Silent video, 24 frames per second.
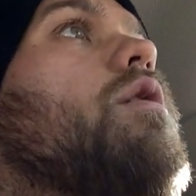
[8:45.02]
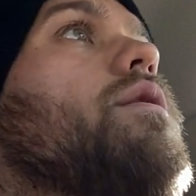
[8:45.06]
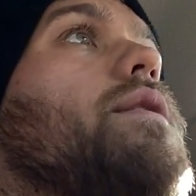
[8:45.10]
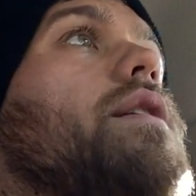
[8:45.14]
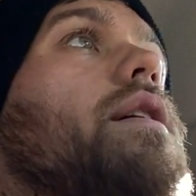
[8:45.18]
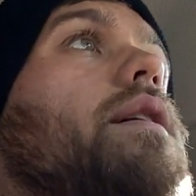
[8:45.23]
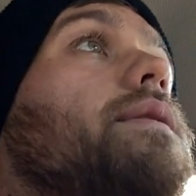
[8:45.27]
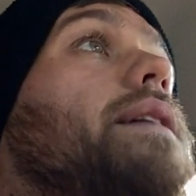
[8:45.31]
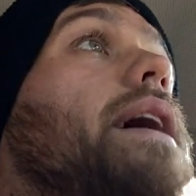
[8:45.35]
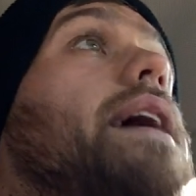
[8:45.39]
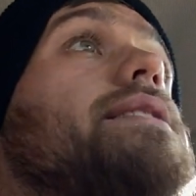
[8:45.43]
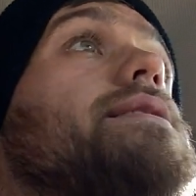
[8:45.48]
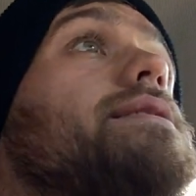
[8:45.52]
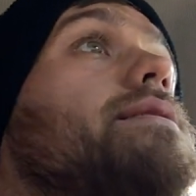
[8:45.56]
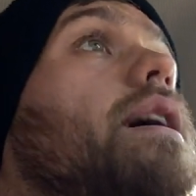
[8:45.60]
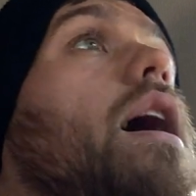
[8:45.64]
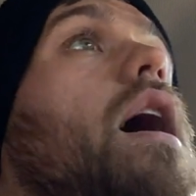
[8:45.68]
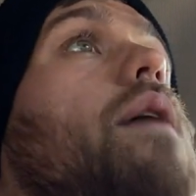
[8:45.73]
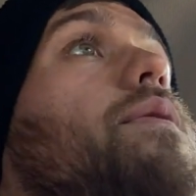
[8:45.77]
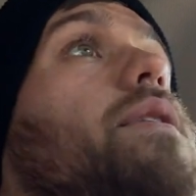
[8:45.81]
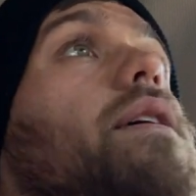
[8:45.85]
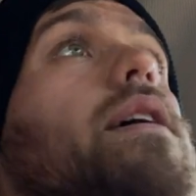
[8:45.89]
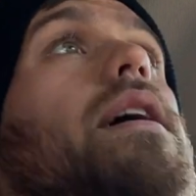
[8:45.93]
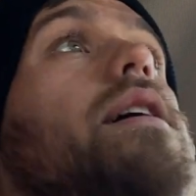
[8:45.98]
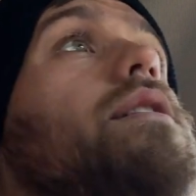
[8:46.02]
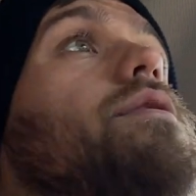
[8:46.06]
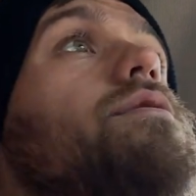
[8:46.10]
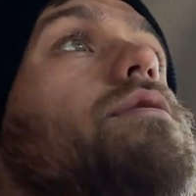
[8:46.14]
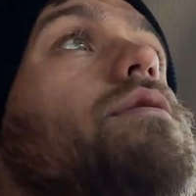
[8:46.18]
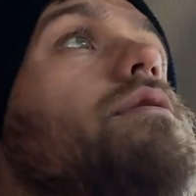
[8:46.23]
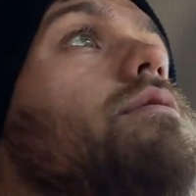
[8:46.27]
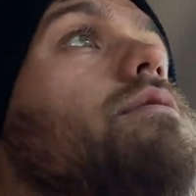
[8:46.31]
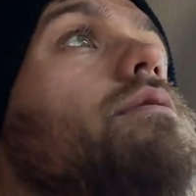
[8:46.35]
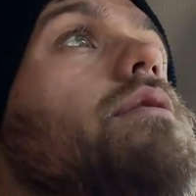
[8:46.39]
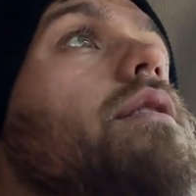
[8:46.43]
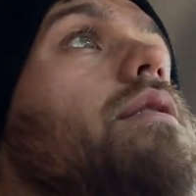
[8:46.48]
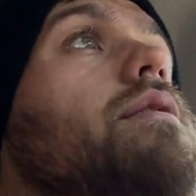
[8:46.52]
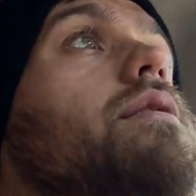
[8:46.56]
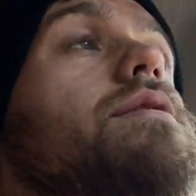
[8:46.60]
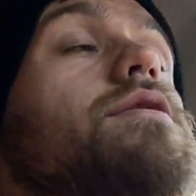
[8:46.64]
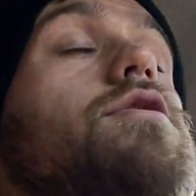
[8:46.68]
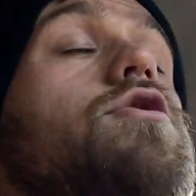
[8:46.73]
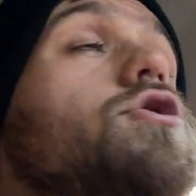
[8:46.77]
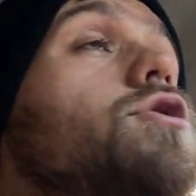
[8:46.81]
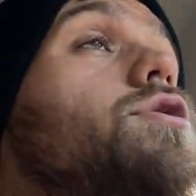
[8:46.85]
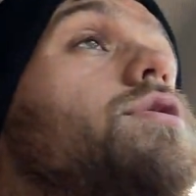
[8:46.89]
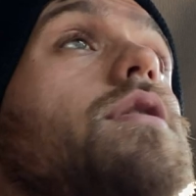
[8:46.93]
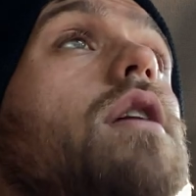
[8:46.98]
and like, that's not the answer. Like,
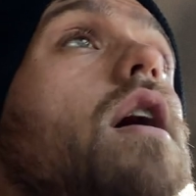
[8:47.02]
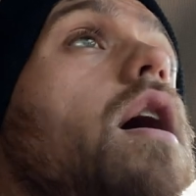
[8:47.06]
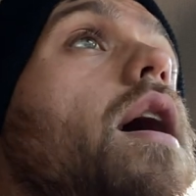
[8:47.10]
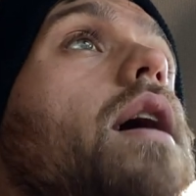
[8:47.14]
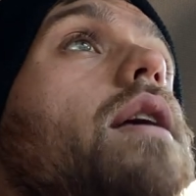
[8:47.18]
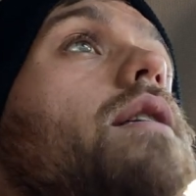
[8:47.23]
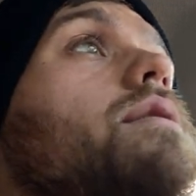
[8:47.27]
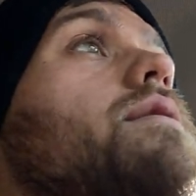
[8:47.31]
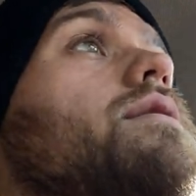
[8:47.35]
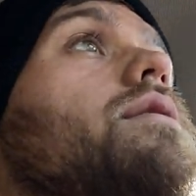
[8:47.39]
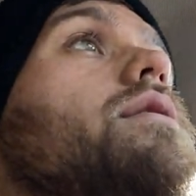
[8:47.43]
it's just not.